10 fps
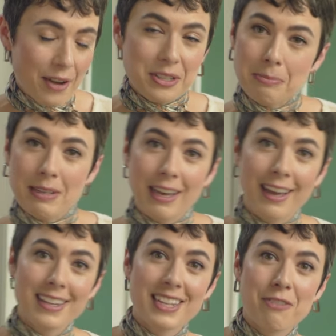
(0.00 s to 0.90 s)
that was
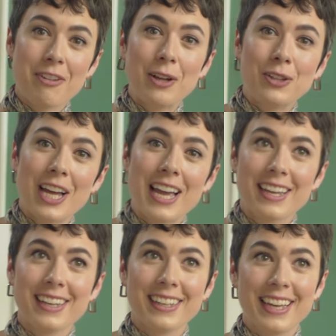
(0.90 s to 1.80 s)
because I felt
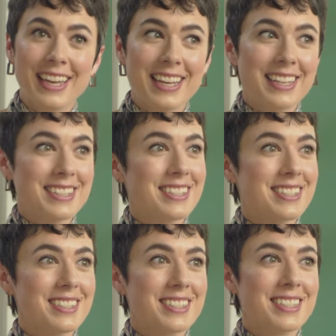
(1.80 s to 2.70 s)
like it
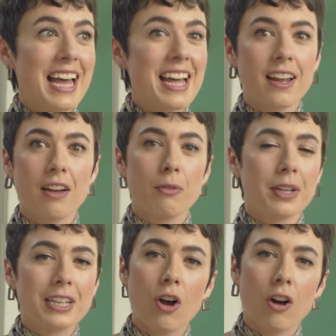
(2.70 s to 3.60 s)
set a
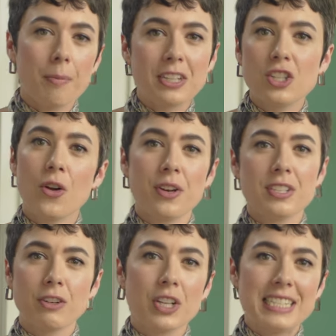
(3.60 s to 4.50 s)
really calming tone.
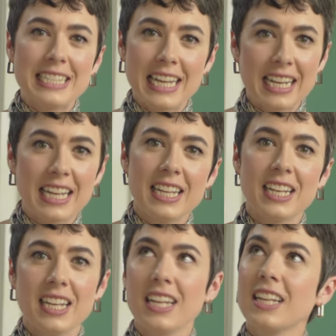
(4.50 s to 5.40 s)
It's very
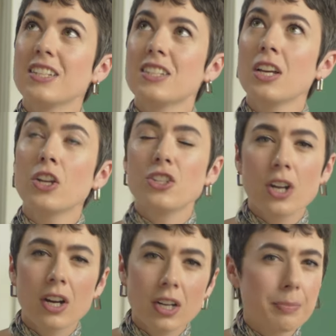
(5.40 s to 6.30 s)
zen, it's
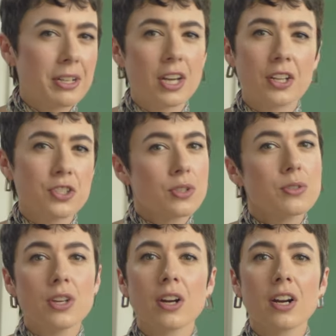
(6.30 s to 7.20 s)
dark but not
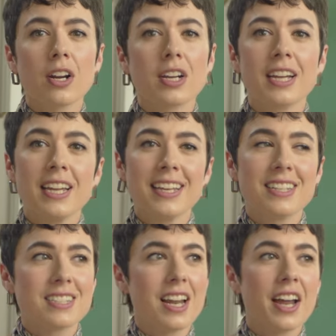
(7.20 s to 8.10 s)
too dark.
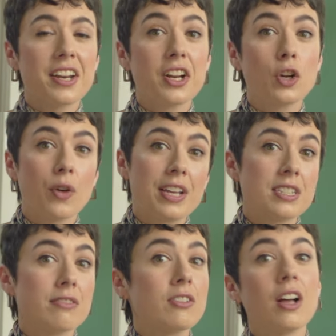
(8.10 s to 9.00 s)
It's not an
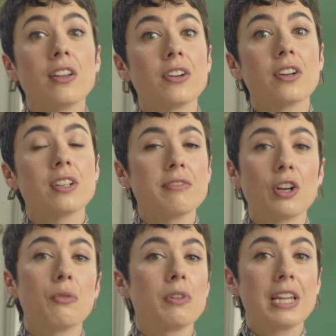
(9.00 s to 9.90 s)
aggressive color, it's
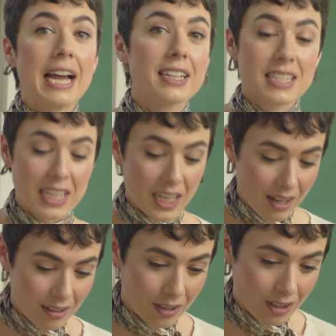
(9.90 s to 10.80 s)
very relaxing
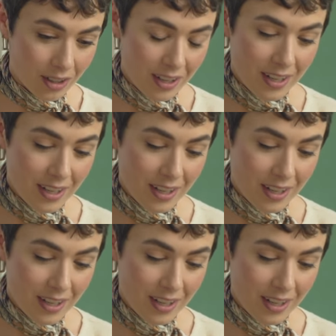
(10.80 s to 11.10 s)
color.